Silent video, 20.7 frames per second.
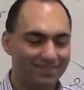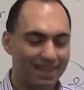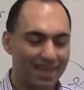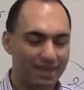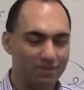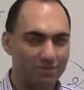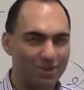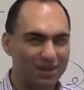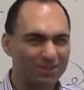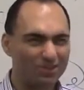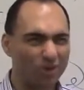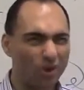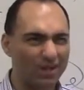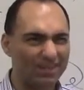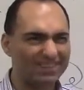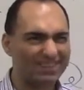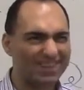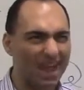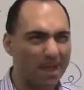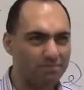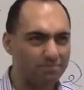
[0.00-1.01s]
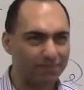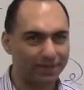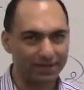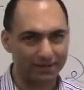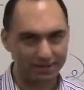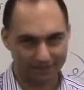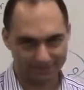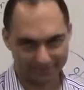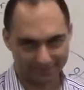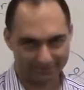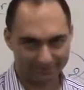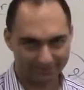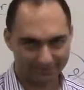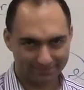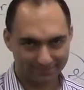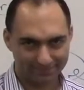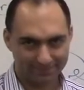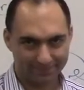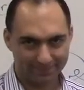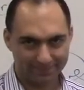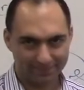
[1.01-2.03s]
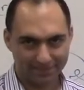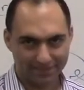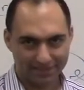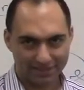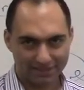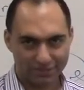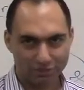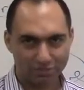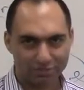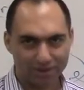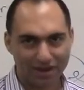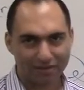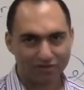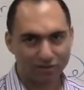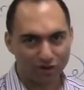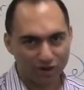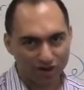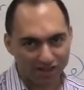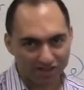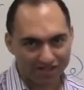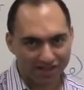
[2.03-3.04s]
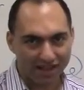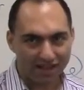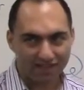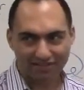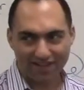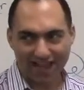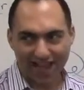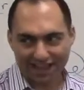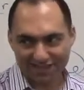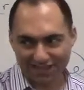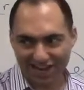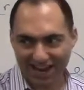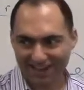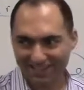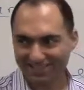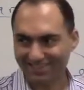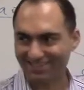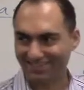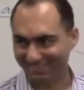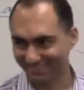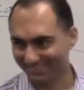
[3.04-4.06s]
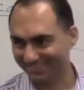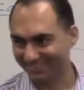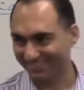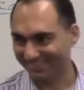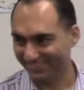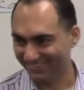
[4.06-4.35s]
and went to a temple to pray for herself and Jackson.